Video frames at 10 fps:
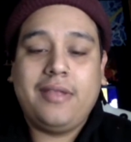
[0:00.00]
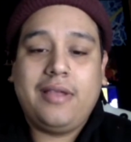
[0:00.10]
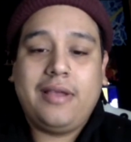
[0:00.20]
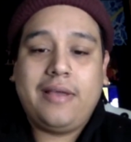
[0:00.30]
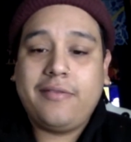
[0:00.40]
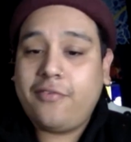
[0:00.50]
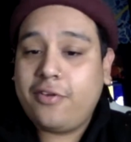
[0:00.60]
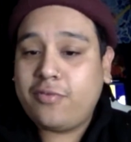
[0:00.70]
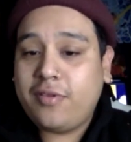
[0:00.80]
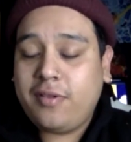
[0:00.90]
the
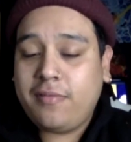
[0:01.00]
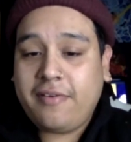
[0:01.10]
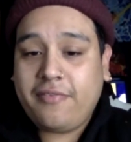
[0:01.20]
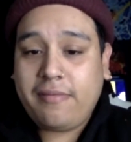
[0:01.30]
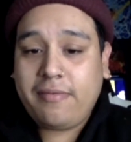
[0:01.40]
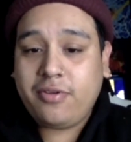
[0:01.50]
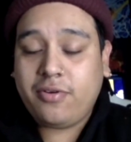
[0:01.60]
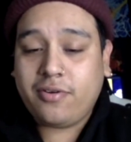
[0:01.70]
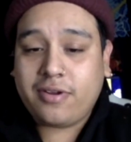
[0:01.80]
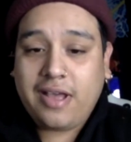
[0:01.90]
first one in my family to
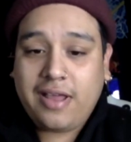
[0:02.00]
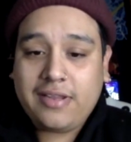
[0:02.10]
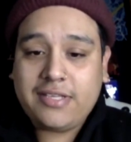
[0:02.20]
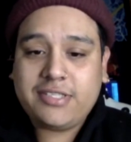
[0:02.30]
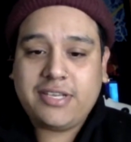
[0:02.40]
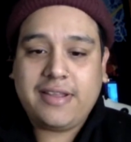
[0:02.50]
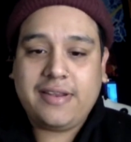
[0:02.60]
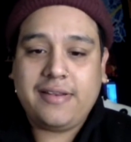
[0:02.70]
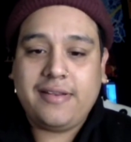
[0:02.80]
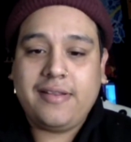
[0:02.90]
go to college
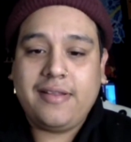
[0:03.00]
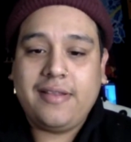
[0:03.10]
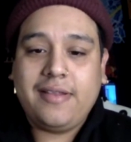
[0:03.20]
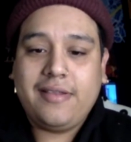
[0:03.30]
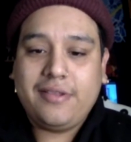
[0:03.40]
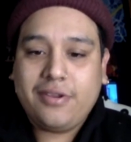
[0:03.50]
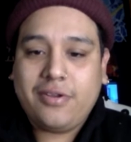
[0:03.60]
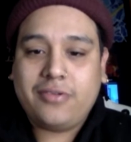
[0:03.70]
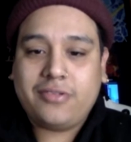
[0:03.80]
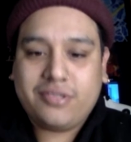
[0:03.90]
and, you
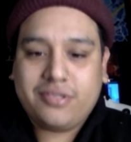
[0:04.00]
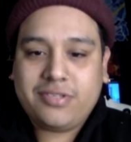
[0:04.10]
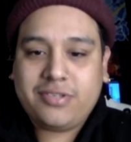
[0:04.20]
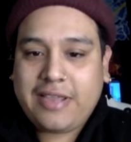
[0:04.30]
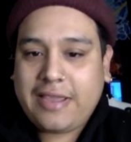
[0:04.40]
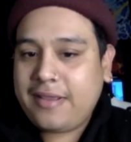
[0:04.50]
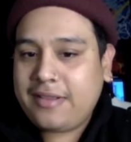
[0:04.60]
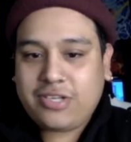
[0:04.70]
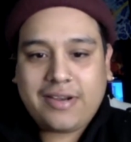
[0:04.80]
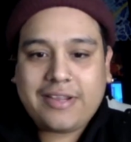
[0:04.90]
know,
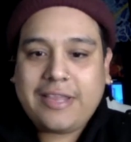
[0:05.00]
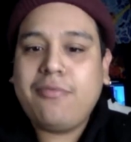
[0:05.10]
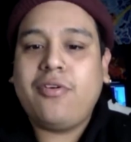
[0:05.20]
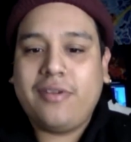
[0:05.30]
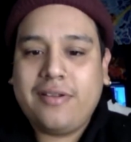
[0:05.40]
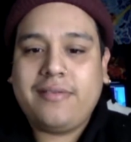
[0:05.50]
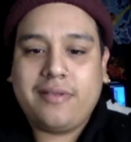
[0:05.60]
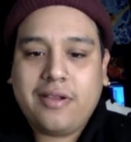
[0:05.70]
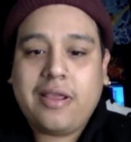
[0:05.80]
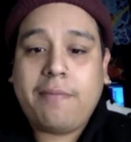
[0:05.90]
keep trying to keep going,
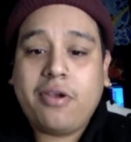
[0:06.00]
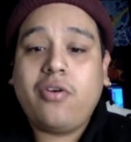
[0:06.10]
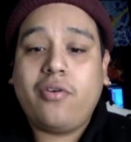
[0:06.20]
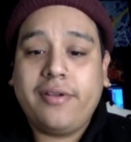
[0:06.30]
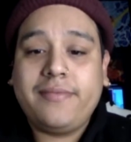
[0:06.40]
keep it going.